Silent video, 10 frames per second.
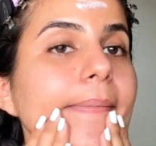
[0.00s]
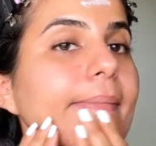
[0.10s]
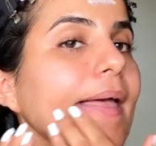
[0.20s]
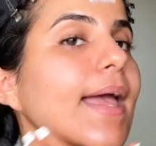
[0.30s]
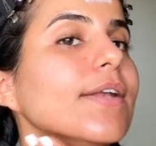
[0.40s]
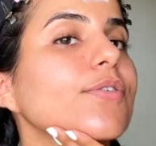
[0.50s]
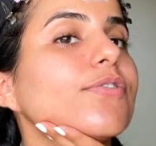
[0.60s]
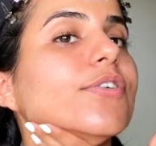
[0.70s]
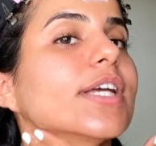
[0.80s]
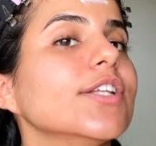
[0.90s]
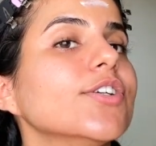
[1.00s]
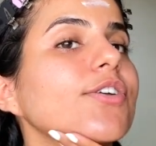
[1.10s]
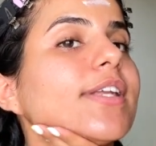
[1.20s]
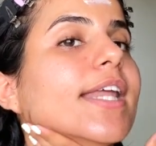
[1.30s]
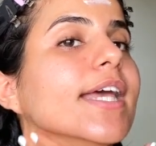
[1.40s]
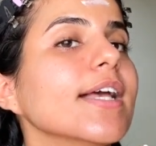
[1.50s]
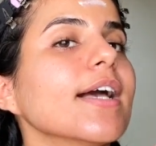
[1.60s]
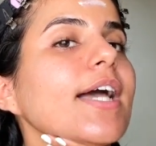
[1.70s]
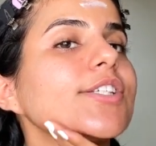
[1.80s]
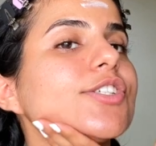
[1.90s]
And don't forget your neck.
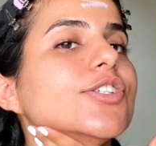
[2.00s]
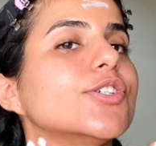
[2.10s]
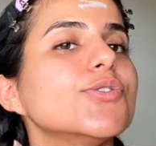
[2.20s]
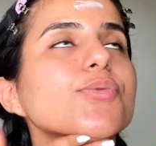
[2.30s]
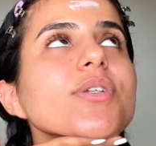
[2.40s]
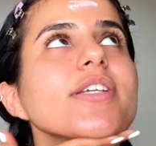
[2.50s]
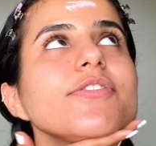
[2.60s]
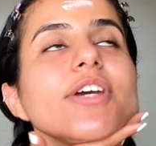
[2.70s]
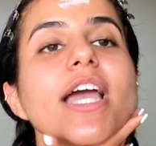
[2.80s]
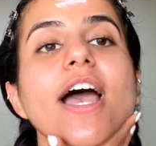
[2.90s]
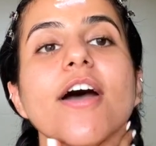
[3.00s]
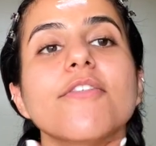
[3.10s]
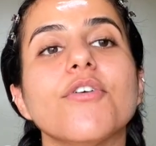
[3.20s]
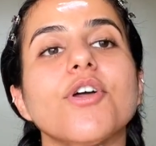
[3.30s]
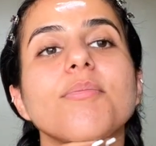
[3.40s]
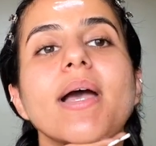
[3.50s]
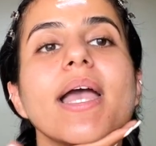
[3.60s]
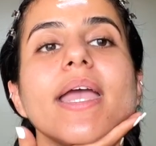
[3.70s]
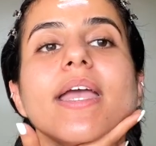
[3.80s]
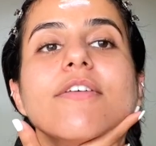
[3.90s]
I just use whatever I have on
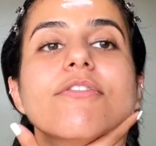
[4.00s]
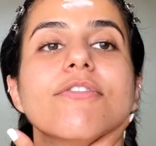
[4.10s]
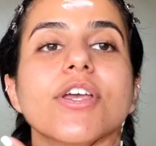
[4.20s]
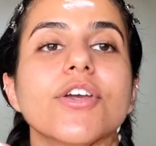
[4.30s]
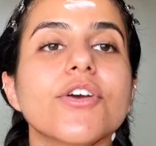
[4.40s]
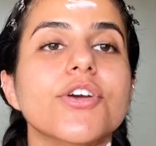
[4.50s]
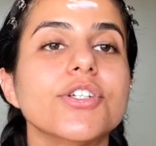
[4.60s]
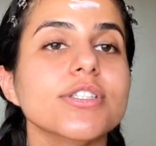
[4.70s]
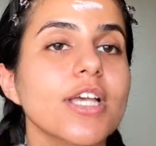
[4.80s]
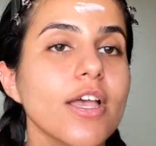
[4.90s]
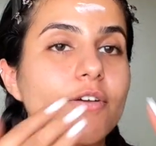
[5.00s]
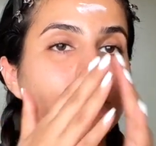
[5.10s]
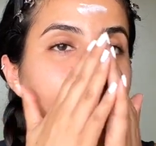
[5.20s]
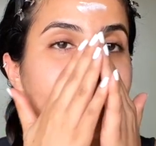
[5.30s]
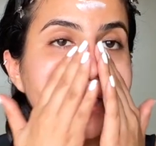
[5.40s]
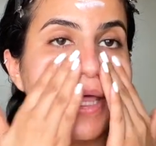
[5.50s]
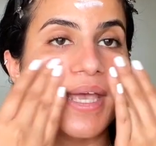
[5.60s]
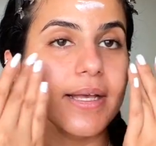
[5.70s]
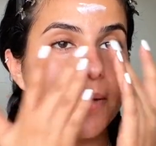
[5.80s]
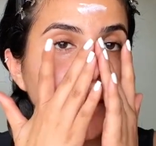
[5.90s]
my fingers for the
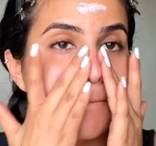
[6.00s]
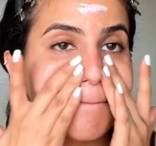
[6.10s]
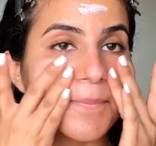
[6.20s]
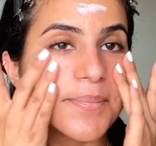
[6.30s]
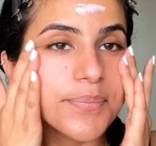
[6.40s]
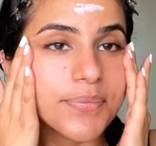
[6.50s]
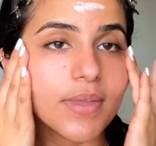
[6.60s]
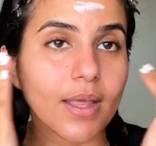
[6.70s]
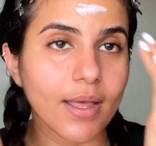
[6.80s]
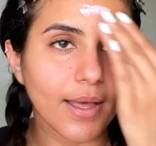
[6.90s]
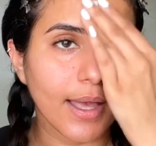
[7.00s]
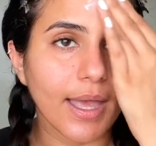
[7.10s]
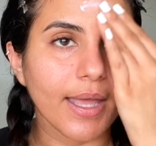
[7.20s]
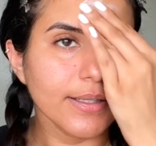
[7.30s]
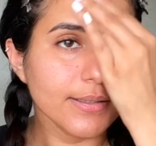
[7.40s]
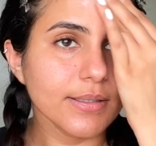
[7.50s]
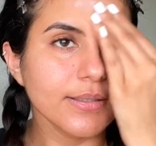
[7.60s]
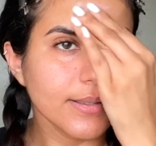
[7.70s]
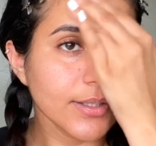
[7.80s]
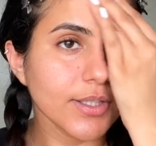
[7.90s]
neck. And
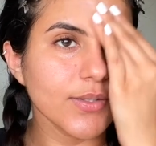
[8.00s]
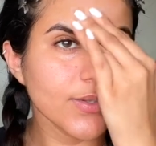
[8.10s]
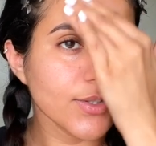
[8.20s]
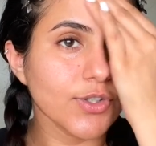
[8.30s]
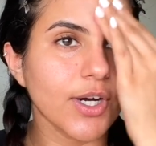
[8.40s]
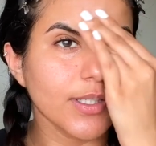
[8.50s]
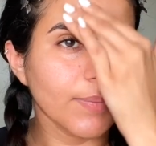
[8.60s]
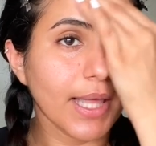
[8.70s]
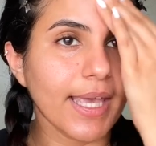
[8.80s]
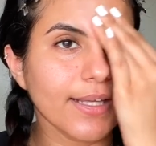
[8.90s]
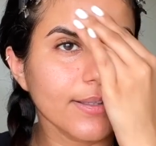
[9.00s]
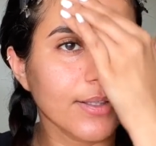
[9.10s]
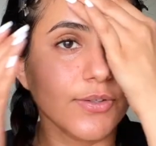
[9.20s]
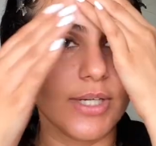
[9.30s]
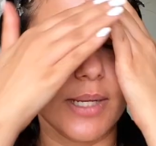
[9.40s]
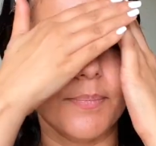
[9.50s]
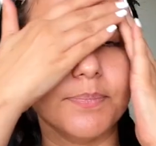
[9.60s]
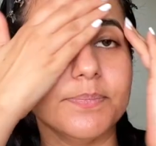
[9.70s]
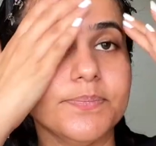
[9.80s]
you start applying the cream.